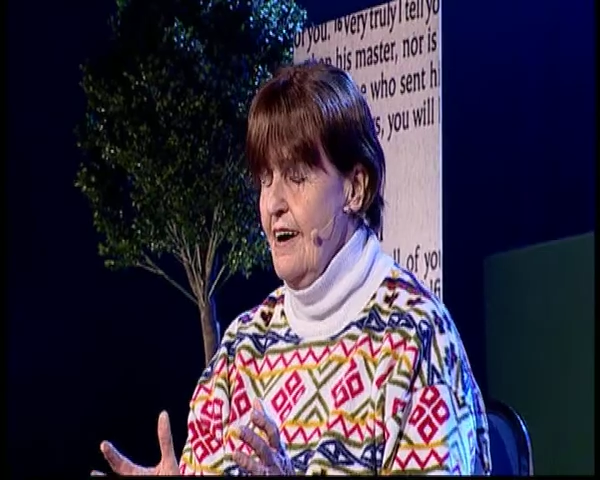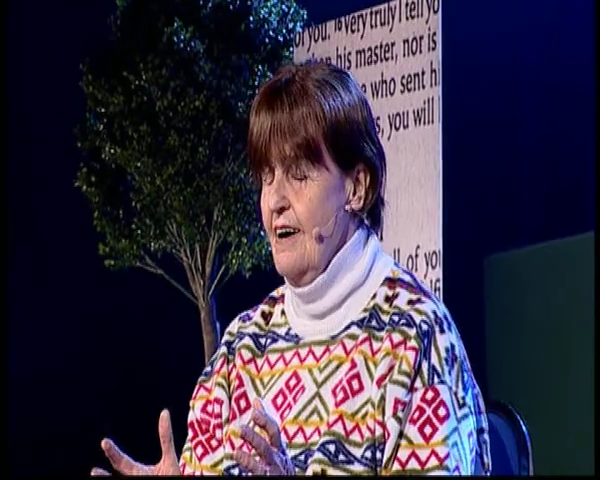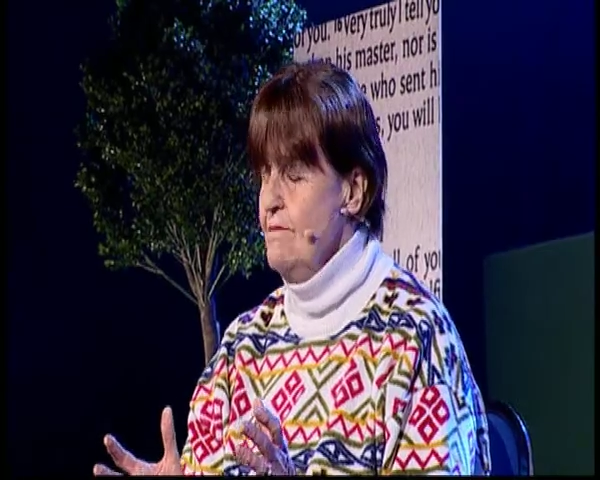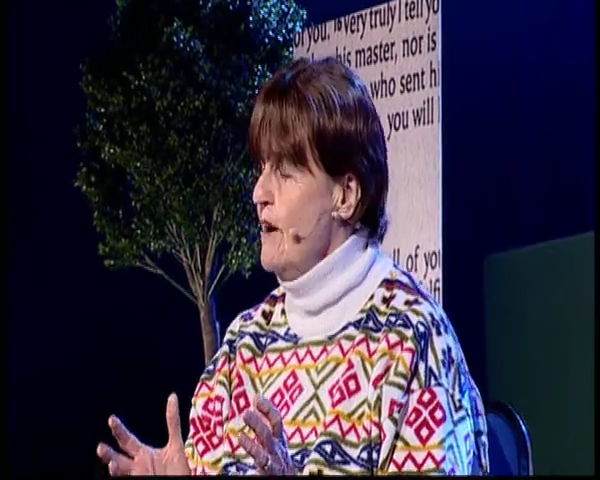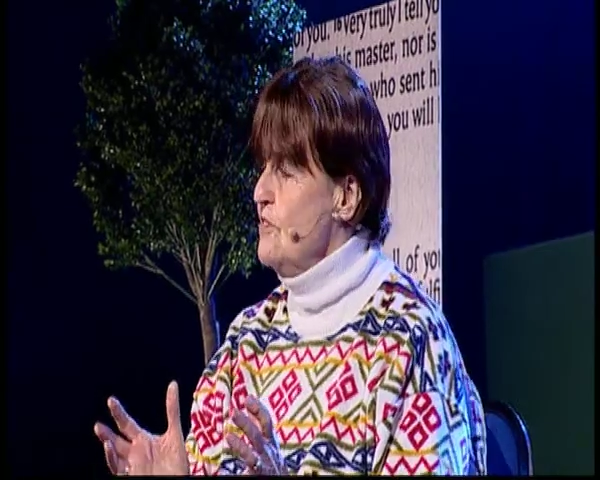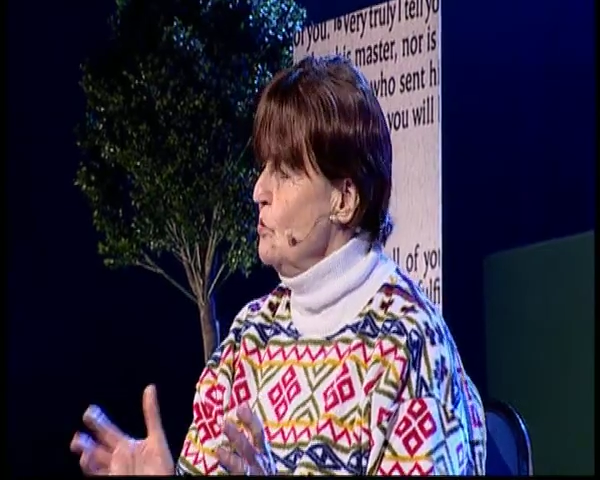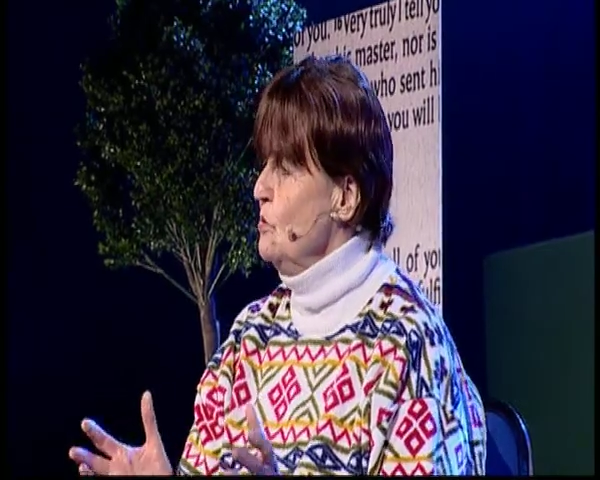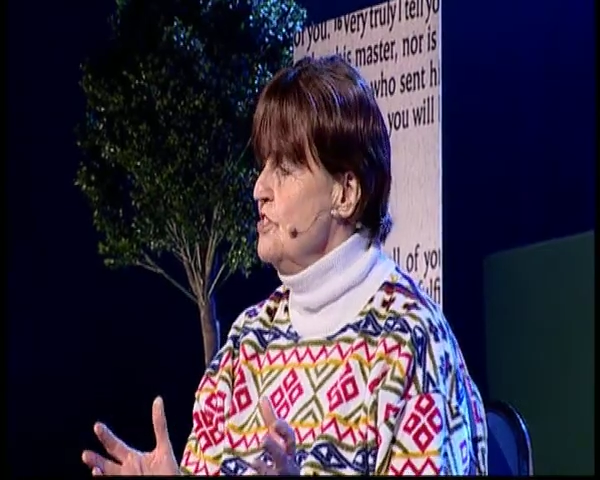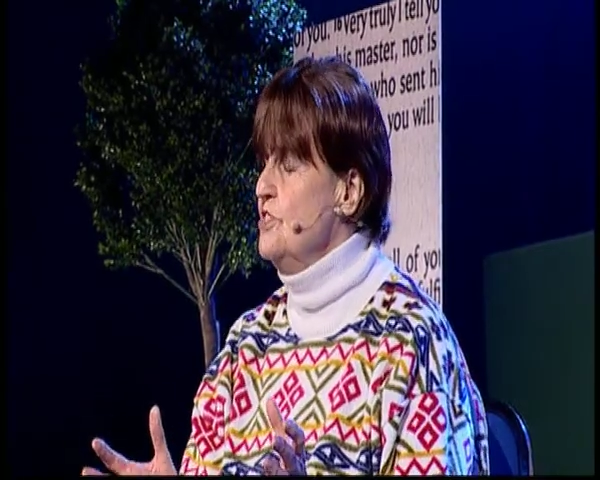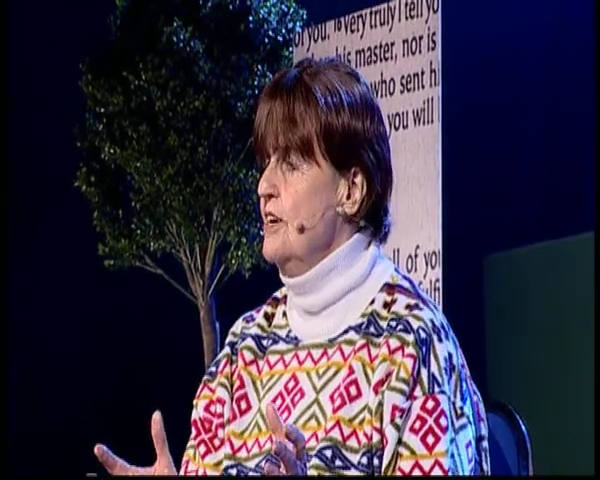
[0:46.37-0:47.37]
my thoughts
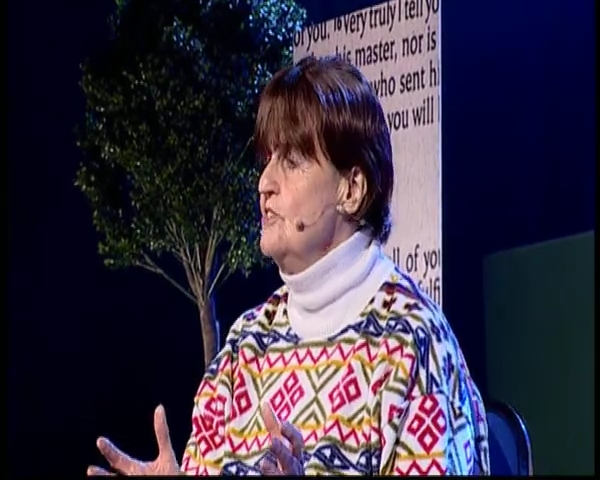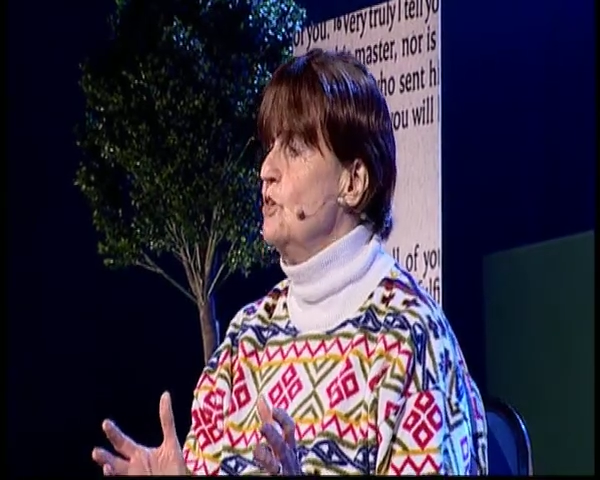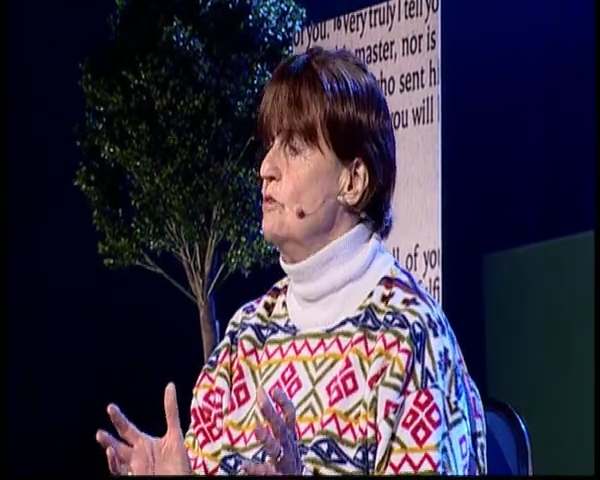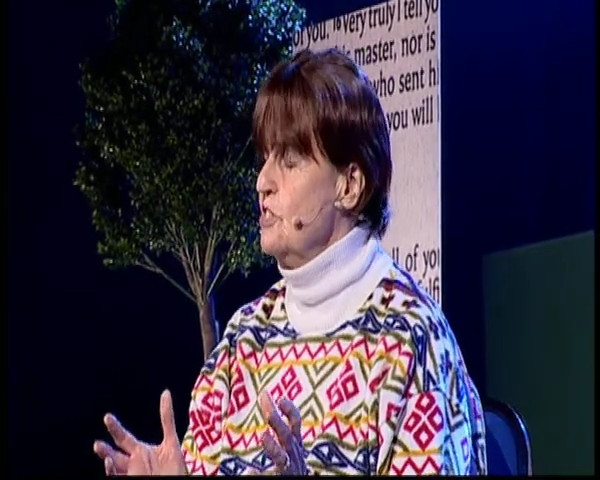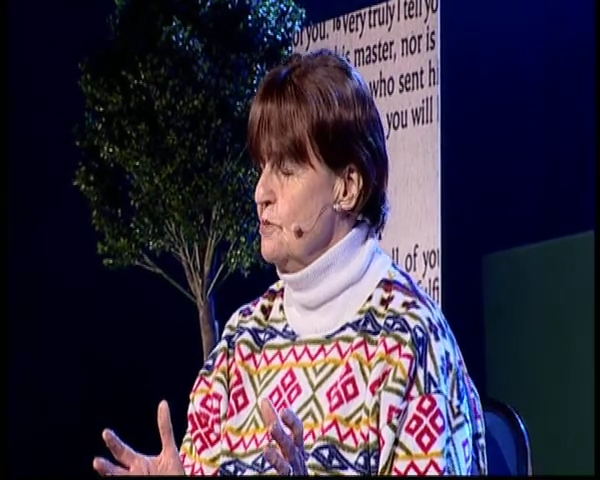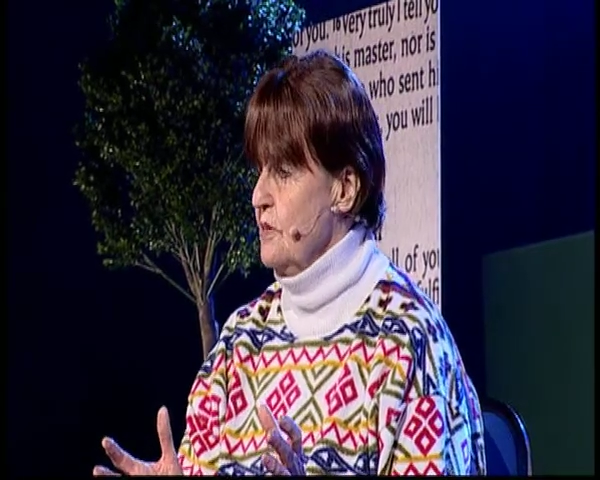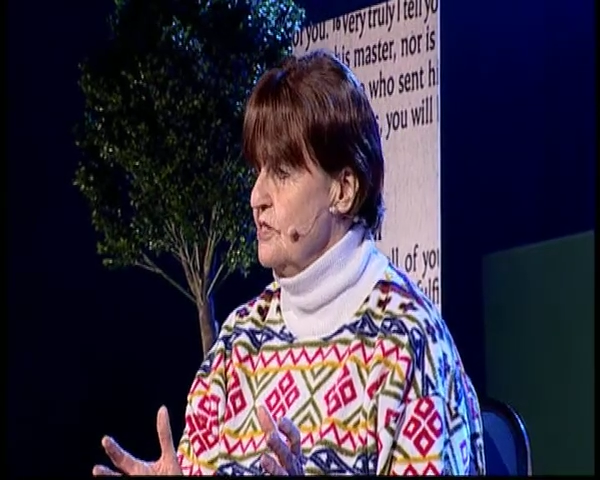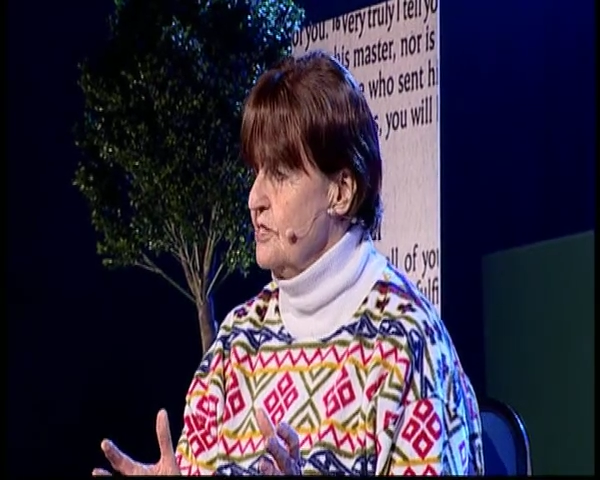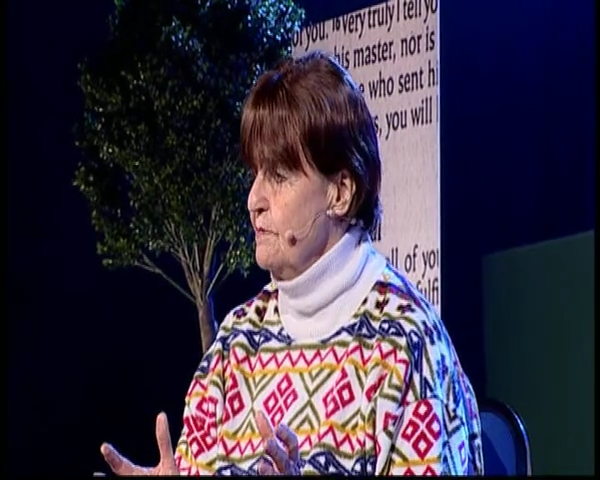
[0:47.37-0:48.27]
turned to Christmas.